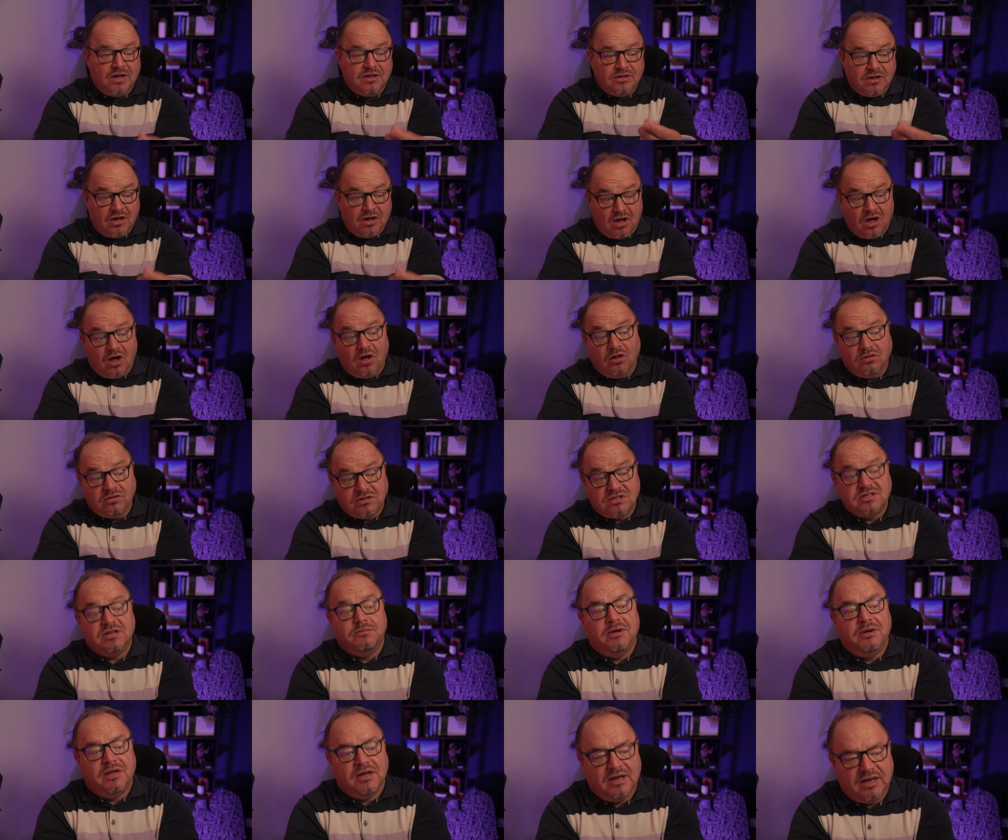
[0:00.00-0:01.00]
that
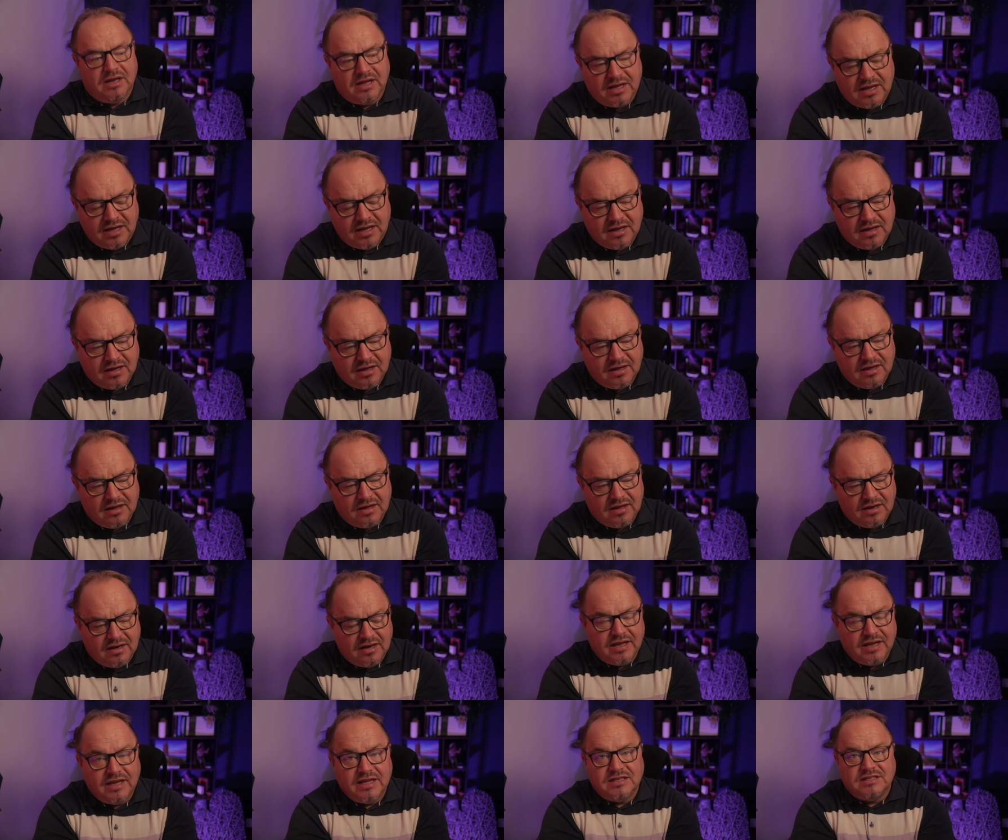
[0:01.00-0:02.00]
ultimately
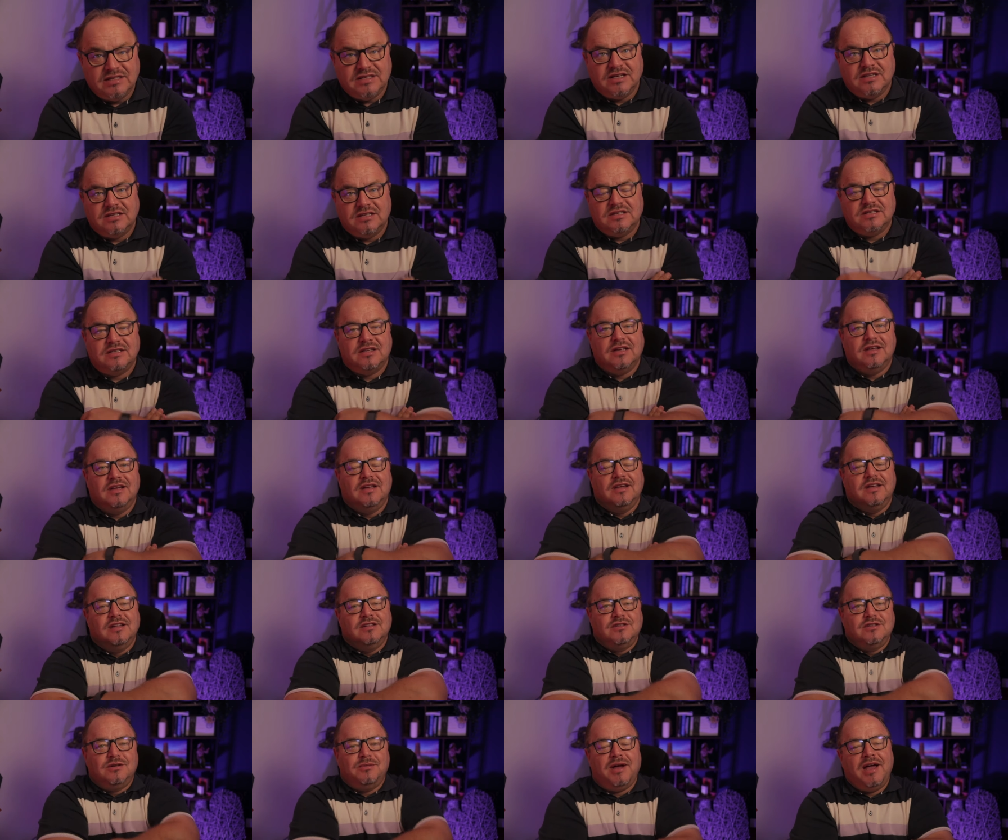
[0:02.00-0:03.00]
leads us
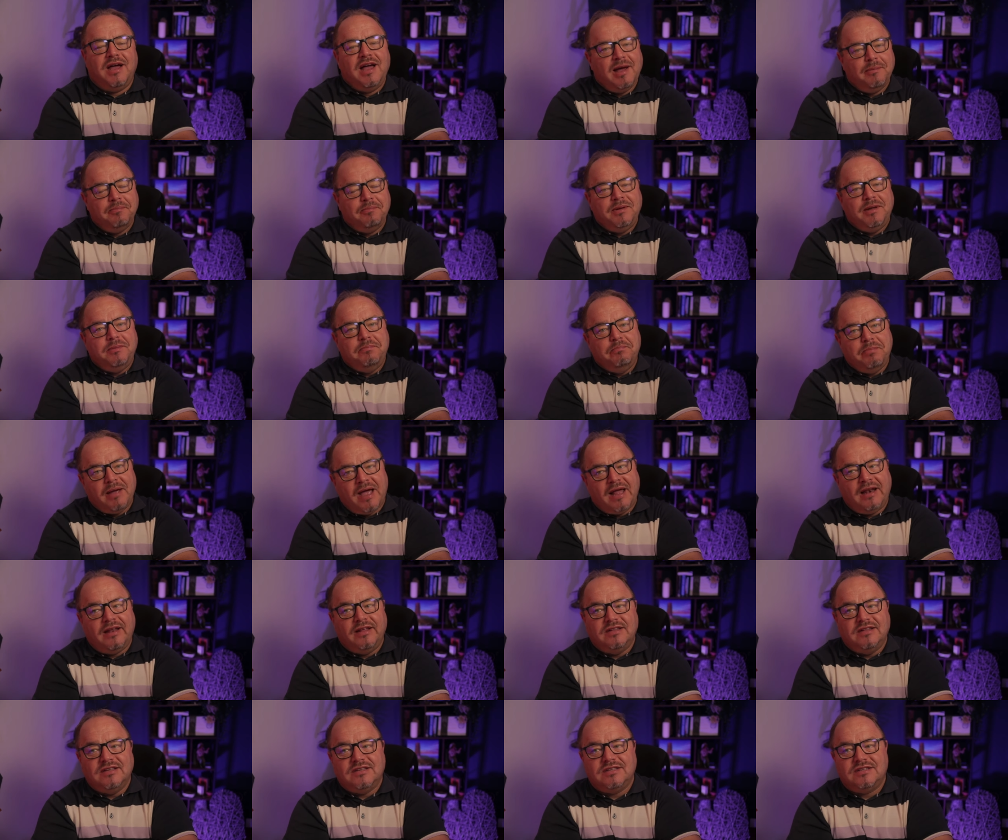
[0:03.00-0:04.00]
to a happy,
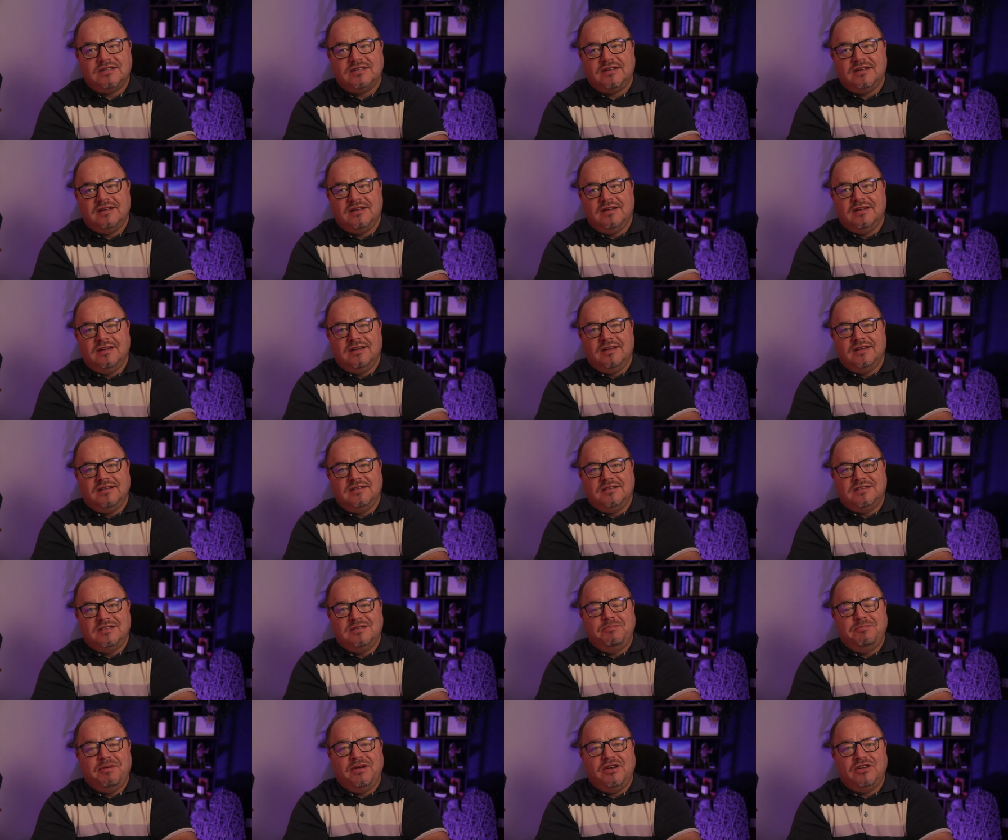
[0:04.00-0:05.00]
balanced
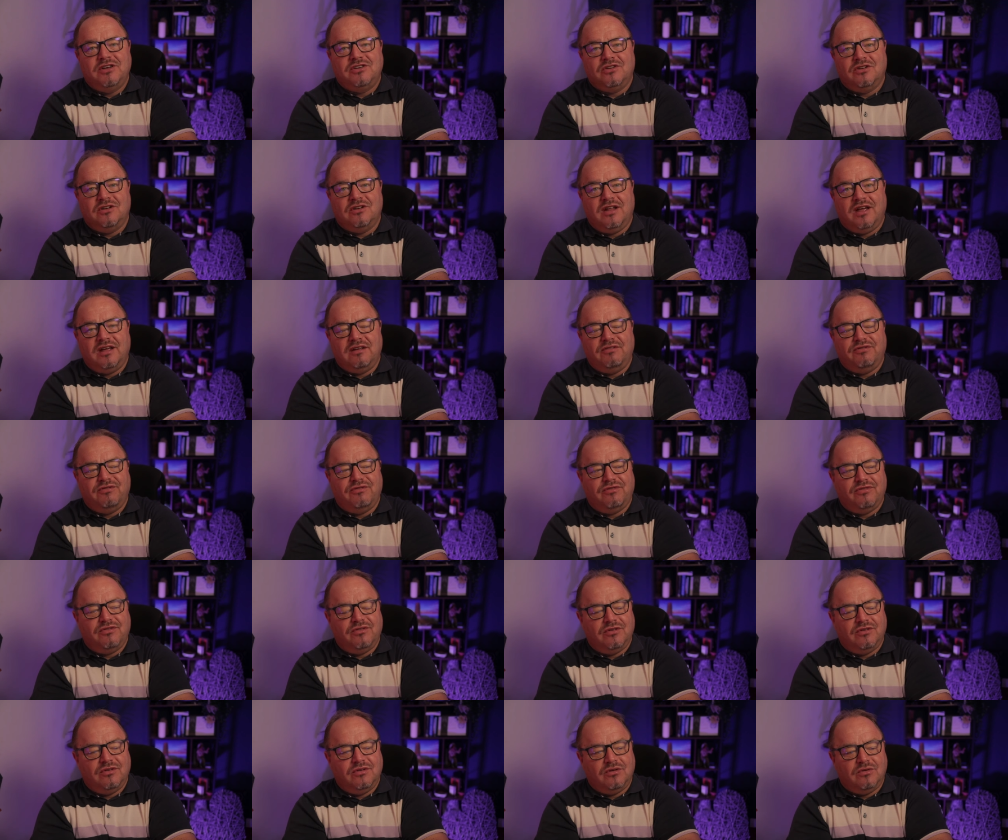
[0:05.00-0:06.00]
spiritual
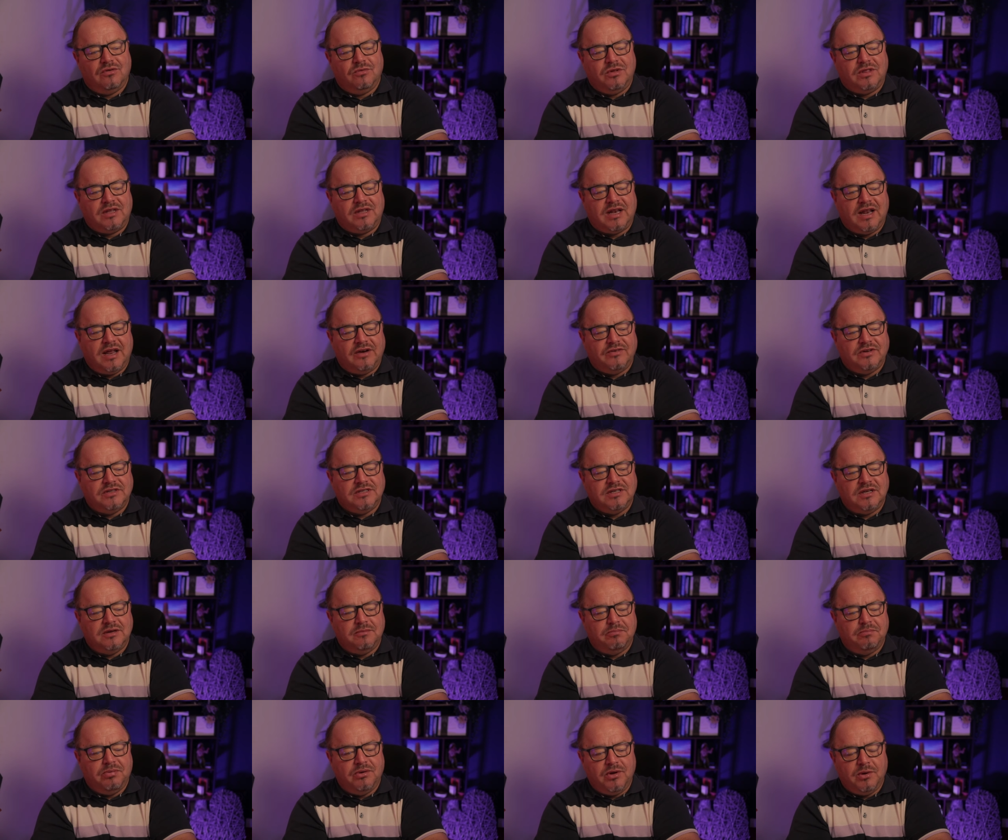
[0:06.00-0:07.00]
life with clarity
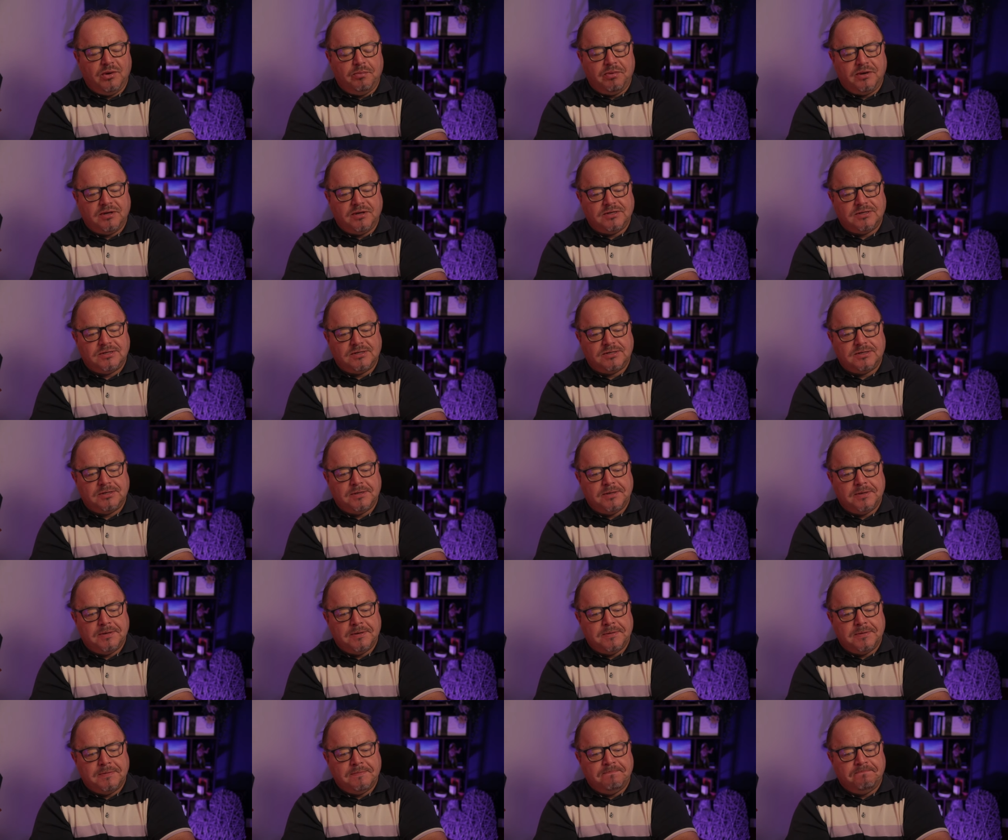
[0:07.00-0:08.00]
and purpose.
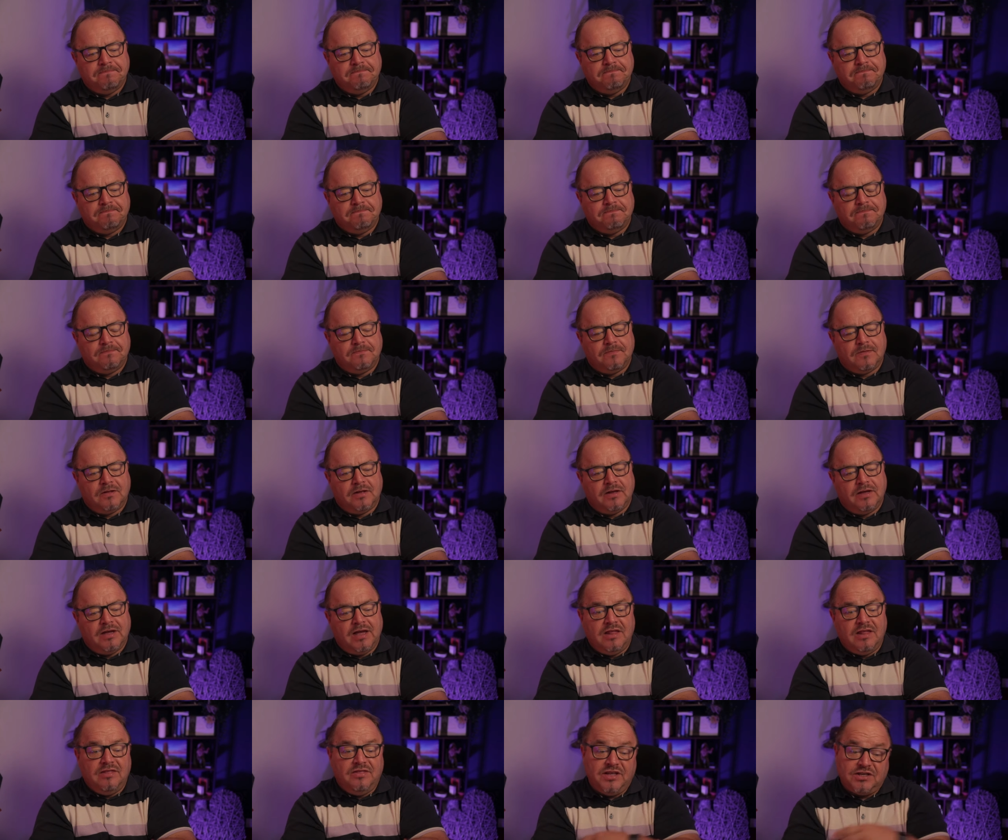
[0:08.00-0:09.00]

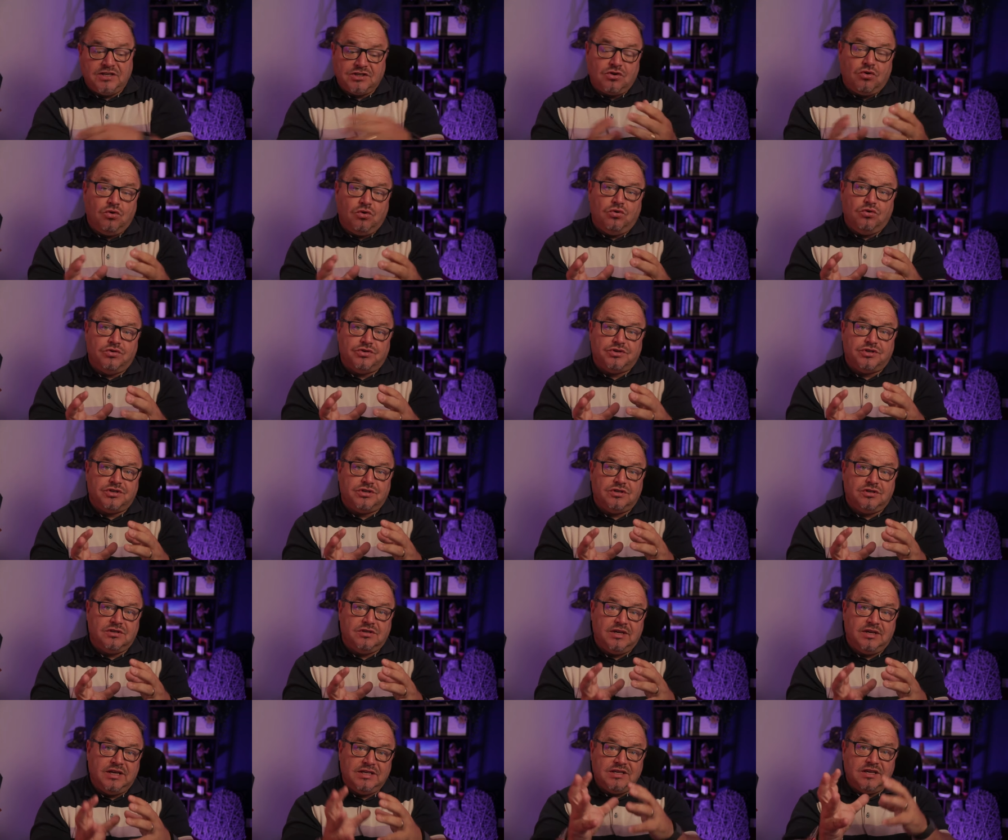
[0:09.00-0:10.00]
And this course
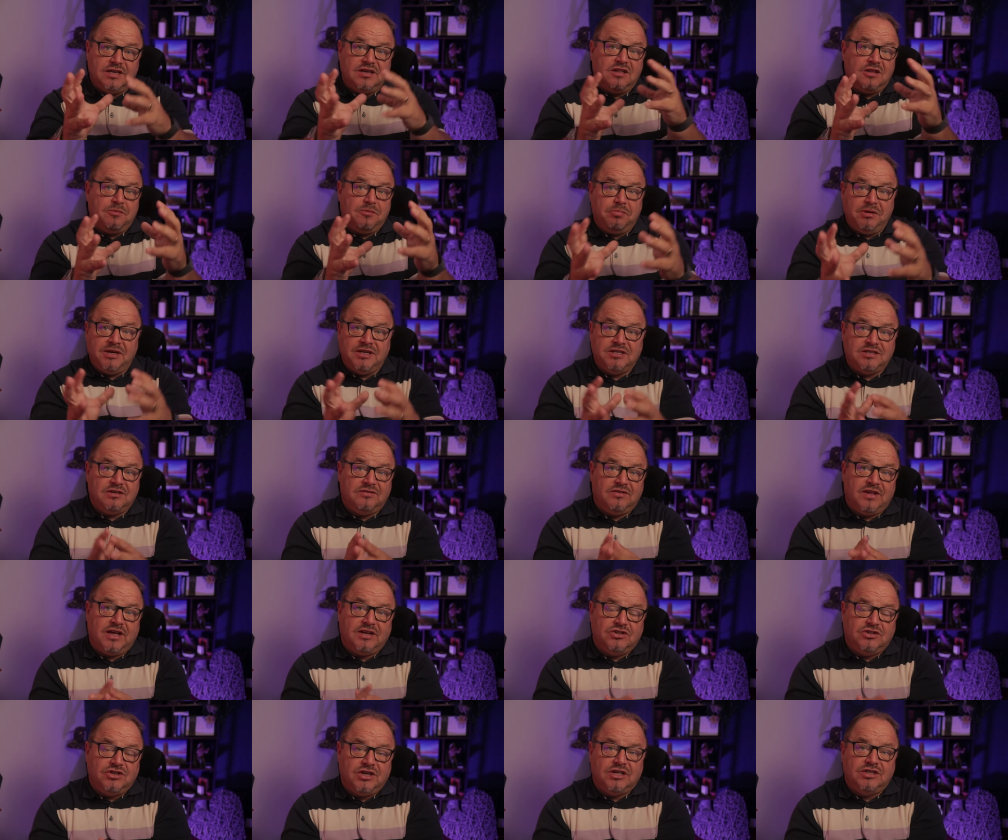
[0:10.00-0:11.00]
is another piece of
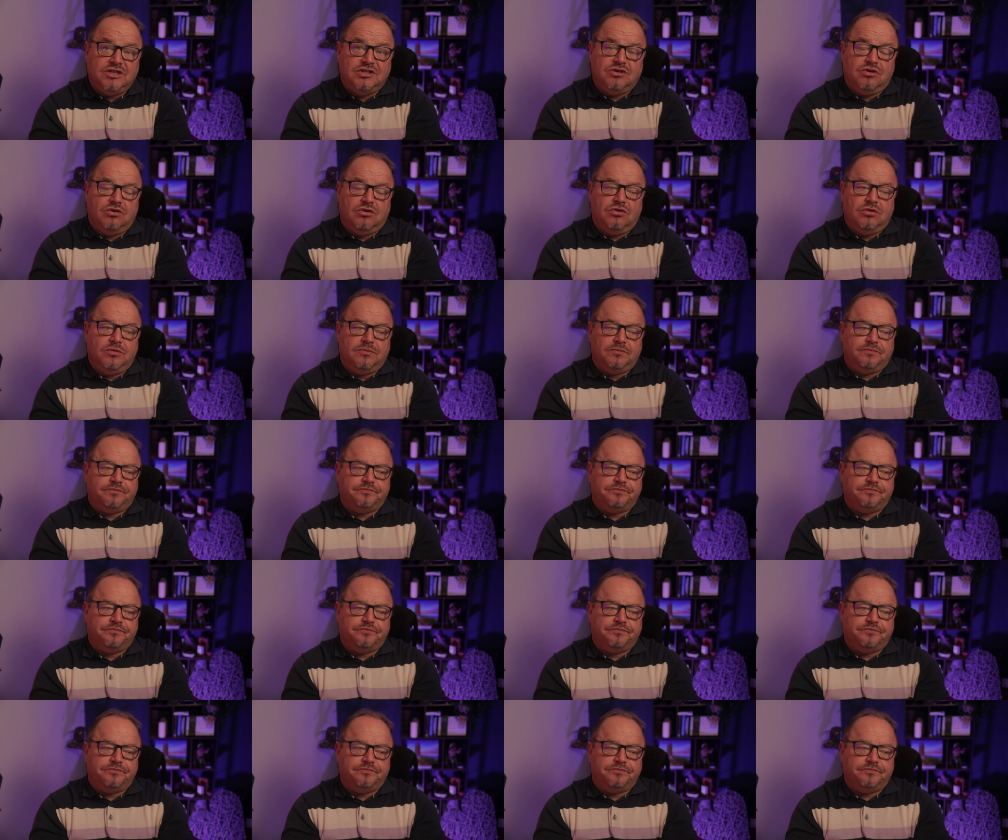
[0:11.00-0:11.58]
that jigsaw.